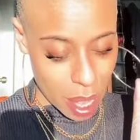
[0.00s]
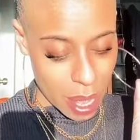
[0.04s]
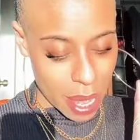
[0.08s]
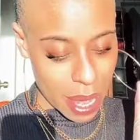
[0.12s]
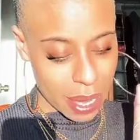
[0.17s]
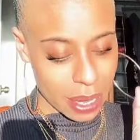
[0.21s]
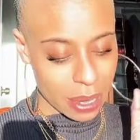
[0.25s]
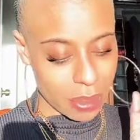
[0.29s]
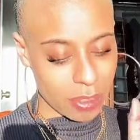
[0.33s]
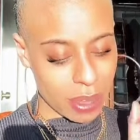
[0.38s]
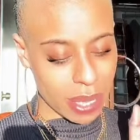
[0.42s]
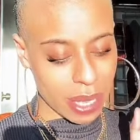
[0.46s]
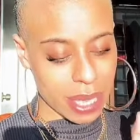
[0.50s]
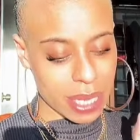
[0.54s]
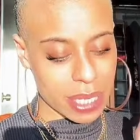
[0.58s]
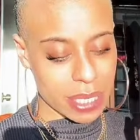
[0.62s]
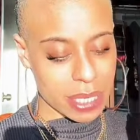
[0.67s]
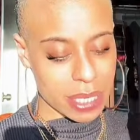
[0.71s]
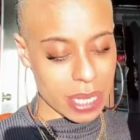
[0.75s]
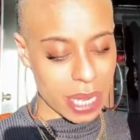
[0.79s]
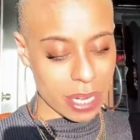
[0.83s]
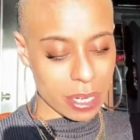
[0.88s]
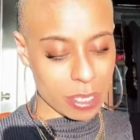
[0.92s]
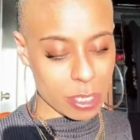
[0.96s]
And the thing
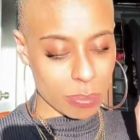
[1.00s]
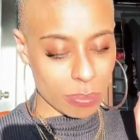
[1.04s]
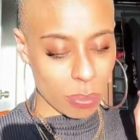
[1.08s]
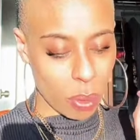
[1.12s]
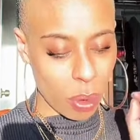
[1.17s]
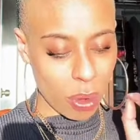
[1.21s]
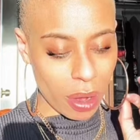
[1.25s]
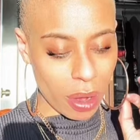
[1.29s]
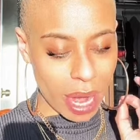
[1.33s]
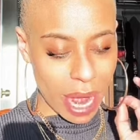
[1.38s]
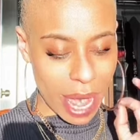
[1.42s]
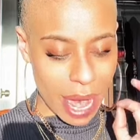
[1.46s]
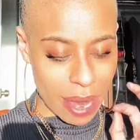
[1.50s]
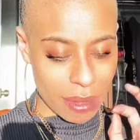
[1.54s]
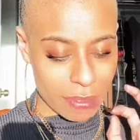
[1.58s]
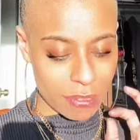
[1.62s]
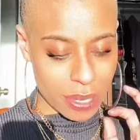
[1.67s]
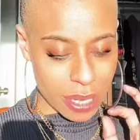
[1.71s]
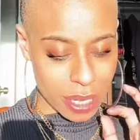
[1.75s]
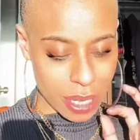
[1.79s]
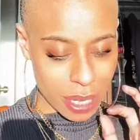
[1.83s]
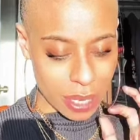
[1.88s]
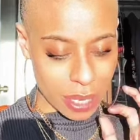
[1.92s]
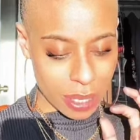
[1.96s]
is, it is more
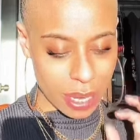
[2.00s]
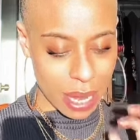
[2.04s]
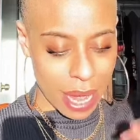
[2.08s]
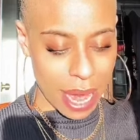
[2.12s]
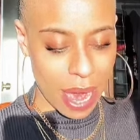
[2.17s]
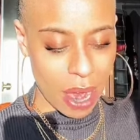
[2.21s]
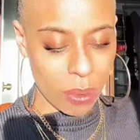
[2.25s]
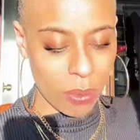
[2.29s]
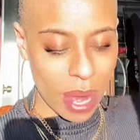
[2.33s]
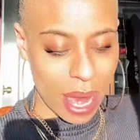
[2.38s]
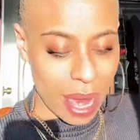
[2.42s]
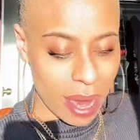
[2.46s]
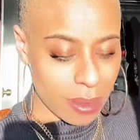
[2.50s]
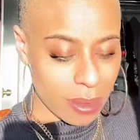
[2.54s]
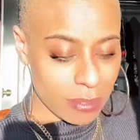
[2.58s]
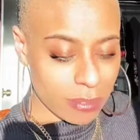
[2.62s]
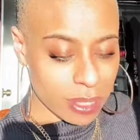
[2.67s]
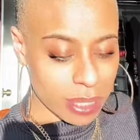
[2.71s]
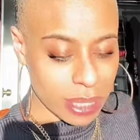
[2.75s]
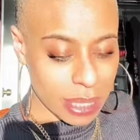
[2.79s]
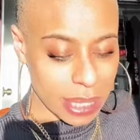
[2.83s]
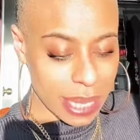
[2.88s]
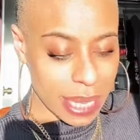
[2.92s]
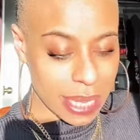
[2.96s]
evident how
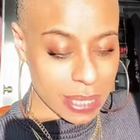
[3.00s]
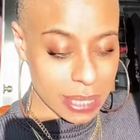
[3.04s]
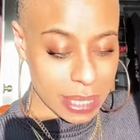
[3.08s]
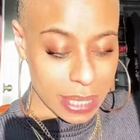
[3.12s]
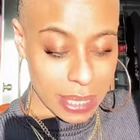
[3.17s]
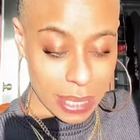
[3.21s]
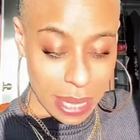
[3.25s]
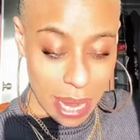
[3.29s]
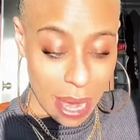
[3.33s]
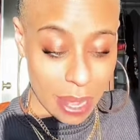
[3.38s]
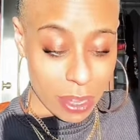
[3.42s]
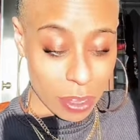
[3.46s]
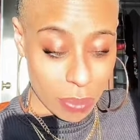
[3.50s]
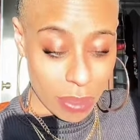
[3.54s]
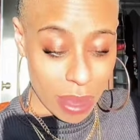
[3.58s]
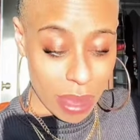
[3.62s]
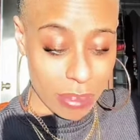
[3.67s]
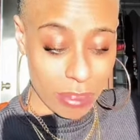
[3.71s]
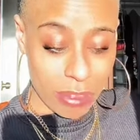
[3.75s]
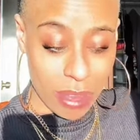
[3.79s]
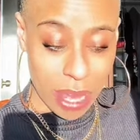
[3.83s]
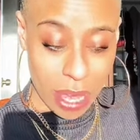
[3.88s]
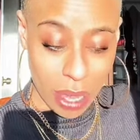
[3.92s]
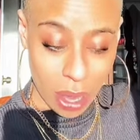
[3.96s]
heavily in denial
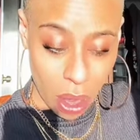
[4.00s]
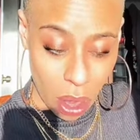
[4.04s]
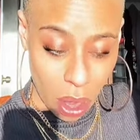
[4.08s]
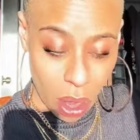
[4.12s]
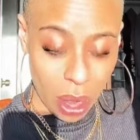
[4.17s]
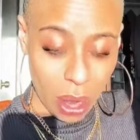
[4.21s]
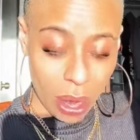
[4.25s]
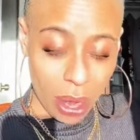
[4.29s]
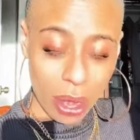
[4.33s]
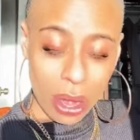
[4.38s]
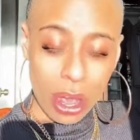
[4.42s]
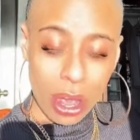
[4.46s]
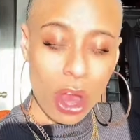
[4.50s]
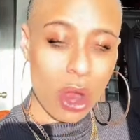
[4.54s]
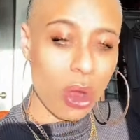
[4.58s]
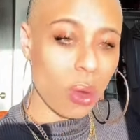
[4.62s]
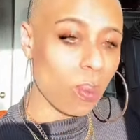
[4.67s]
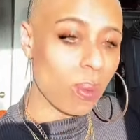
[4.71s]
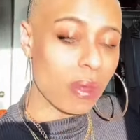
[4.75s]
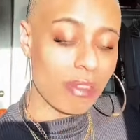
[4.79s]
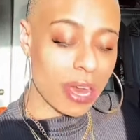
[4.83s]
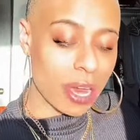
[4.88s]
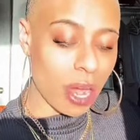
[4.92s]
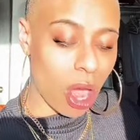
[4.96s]
that they are
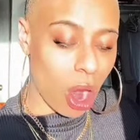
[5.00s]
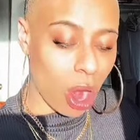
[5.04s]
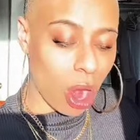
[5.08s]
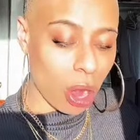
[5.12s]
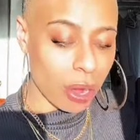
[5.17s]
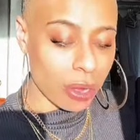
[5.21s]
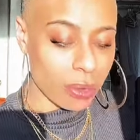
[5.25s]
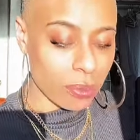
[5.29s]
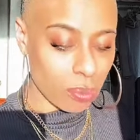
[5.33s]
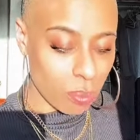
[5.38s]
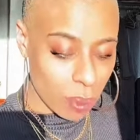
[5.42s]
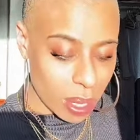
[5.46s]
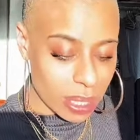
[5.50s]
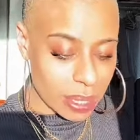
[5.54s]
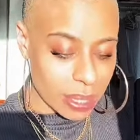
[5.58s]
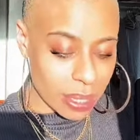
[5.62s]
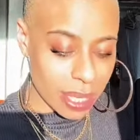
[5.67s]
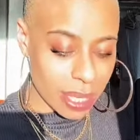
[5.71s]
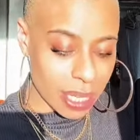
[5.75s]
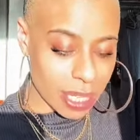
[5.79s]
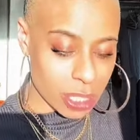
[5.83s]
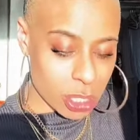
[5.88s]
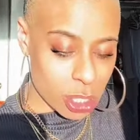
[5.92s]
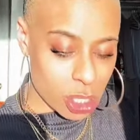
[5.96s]
when they aren't
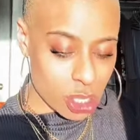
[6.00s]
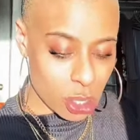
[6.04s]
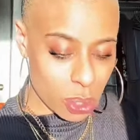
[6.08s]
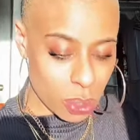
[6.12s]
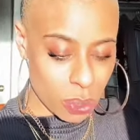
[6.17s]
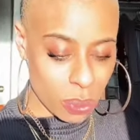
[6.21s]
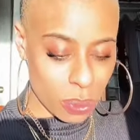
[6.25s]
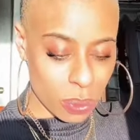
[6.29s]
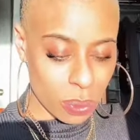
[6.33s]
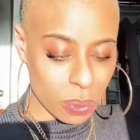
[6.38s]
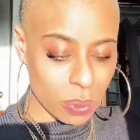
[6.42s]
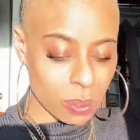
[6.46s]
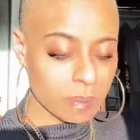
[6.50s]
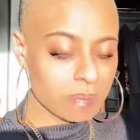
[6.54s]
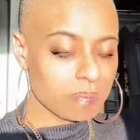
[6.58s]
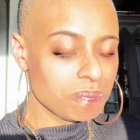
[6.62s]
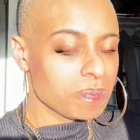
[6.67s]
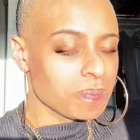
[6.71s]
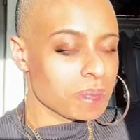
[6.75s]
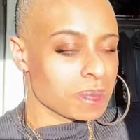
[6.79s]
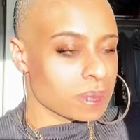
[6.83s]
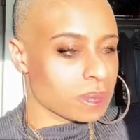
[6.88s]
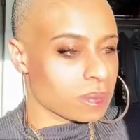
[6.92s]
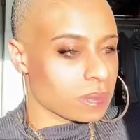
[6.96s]
willing to
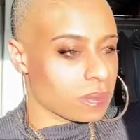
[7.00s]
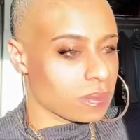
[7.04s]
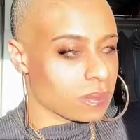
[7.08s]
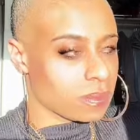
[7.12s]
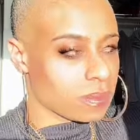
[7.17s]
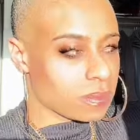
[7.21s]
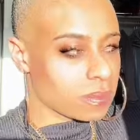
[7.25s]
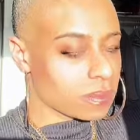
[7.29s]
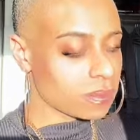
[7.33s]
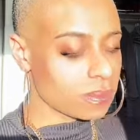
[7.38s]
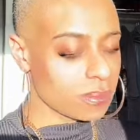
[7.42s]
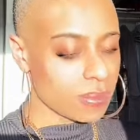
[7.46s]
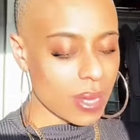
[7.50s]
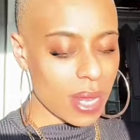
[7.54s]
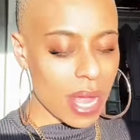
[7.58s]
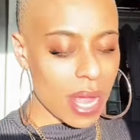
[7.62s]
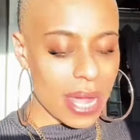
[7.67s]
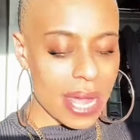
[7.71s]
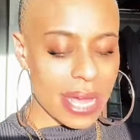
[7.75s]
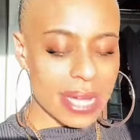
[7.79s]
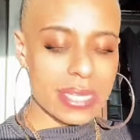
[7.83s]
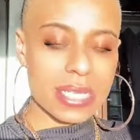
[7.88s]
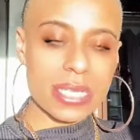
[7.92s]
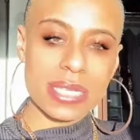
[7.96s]

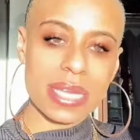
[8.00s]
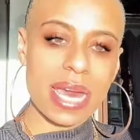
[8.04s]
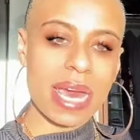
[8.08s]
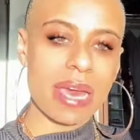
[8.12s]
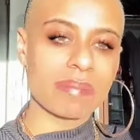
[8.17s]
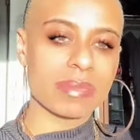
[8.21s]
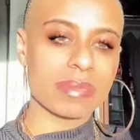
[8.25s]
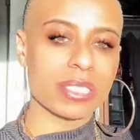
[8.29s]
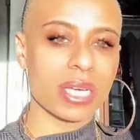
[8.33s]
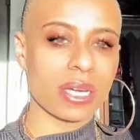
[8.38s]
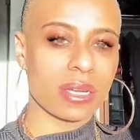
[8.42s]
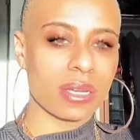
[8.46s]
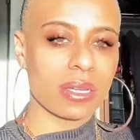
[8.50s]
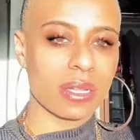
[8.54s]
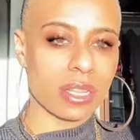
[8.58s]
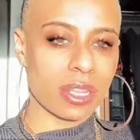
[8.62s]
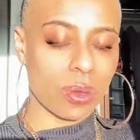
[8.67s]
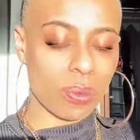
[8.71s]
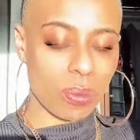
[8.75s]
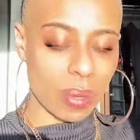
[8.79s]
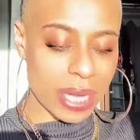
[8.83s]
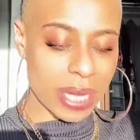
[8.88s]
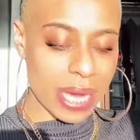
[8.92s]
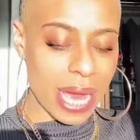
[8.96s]
accept
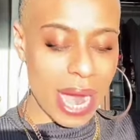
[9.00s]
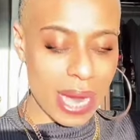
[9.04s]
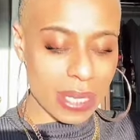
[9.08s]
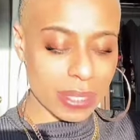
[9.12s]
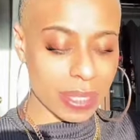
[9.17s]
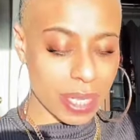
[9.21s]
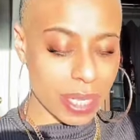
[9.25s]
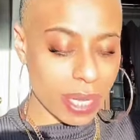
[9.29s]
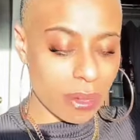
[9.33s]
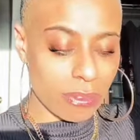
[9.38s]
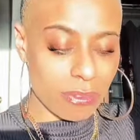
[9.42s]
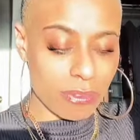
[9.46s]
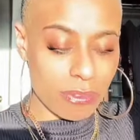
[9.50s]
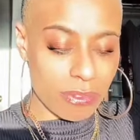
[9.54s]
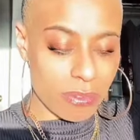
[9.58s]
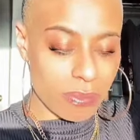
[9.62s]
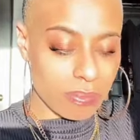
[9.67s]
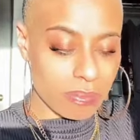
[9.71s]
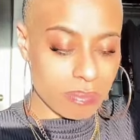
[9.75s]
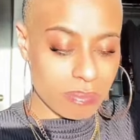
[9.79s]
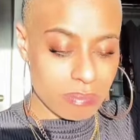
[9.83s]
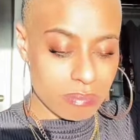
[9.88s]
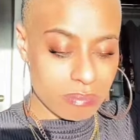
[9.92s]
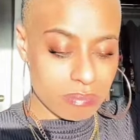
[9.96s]
the reality of
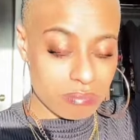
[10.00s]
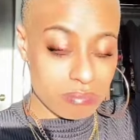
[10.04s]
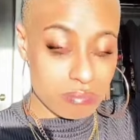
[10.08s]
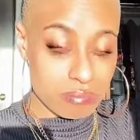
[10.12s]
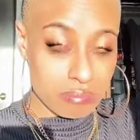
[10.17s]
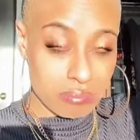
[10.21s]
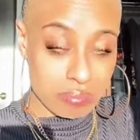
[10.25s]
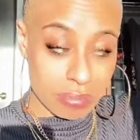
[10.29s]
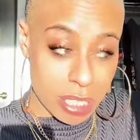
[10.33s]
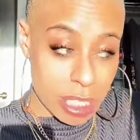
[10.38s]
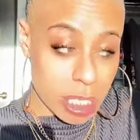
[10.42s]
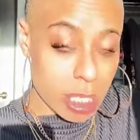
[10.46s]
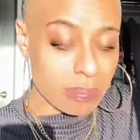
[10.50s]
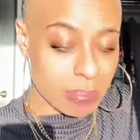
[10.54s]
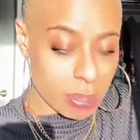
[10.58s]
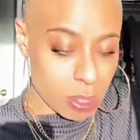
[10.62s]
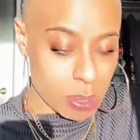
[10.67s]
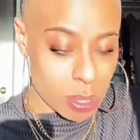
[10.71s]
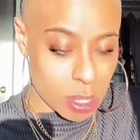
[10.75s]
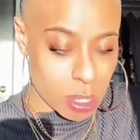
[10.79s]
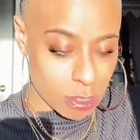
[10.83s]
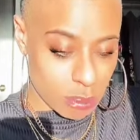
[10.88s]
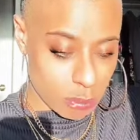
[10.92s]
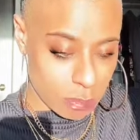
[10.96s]
this
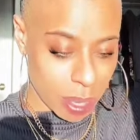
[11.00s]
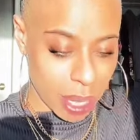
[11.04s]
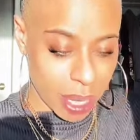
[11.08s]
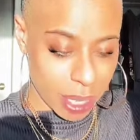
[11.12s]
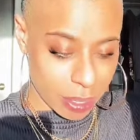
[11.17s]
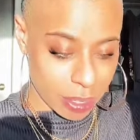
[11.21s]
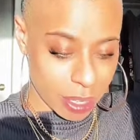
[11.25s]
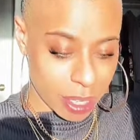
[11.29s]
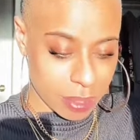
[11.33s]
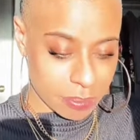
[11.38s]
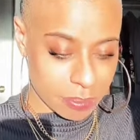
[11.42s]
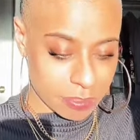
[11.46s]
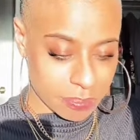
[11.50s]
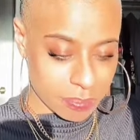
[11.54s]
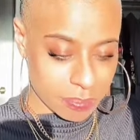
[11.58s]
abusive parent.